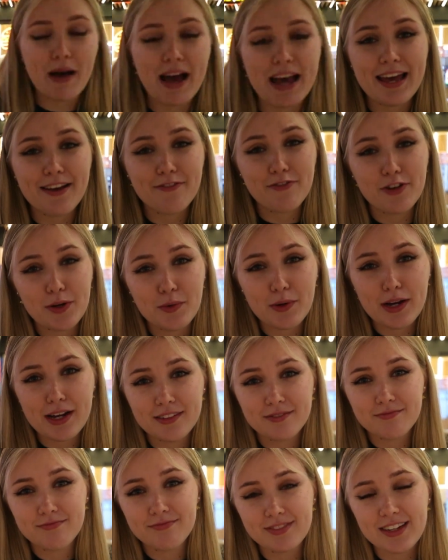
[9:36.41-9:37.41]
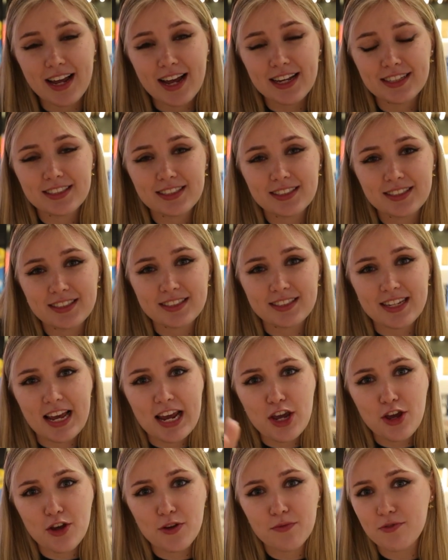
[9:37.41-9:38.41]
Bye, everyone. Nice to
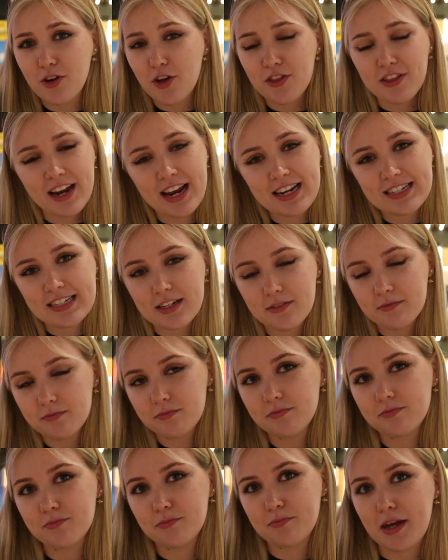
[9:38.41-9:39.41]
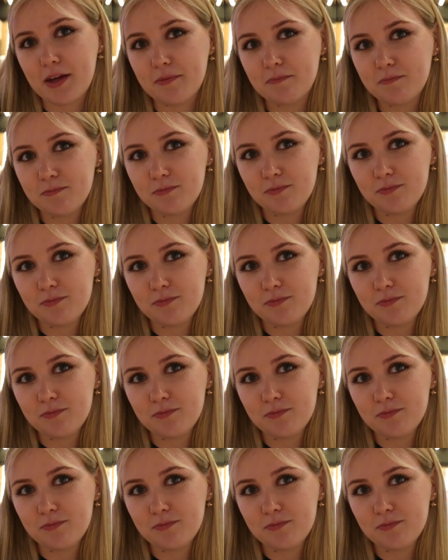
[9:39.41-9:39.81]
see you. Not that I did, but